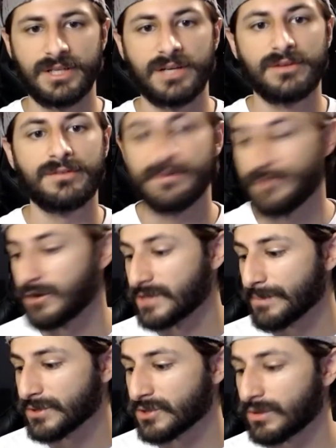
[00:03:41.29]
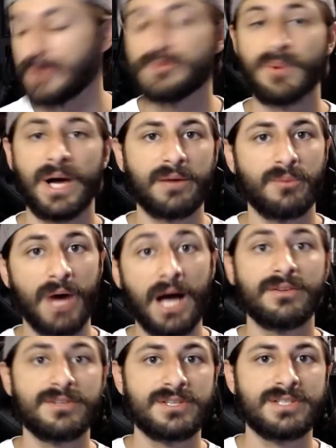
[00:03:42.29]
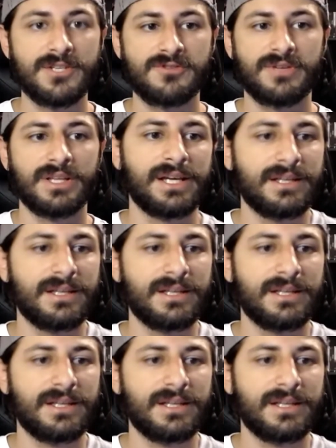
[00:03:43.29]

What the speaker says: You know, the first episode, I was like, wow, this is interesting.